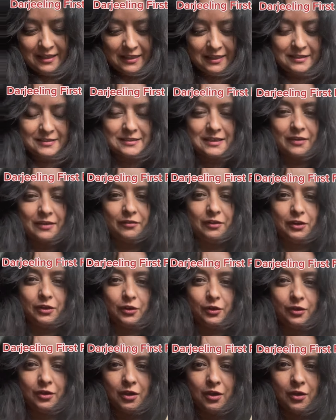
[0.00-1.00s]
Let's have a
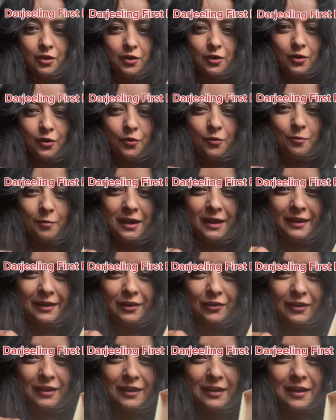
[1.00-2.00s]
look. Oh my,
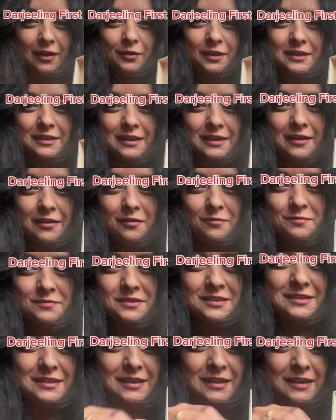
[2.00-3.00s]
look at how it
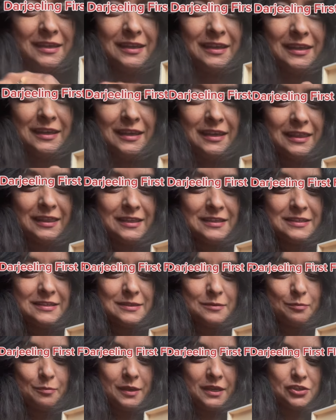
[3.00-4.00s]
comes in
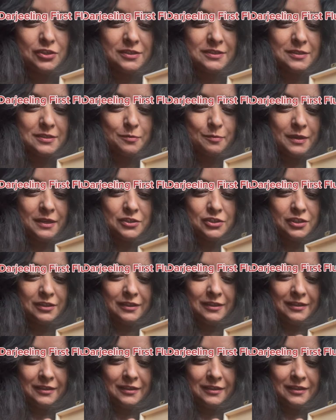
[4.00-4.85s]
this special.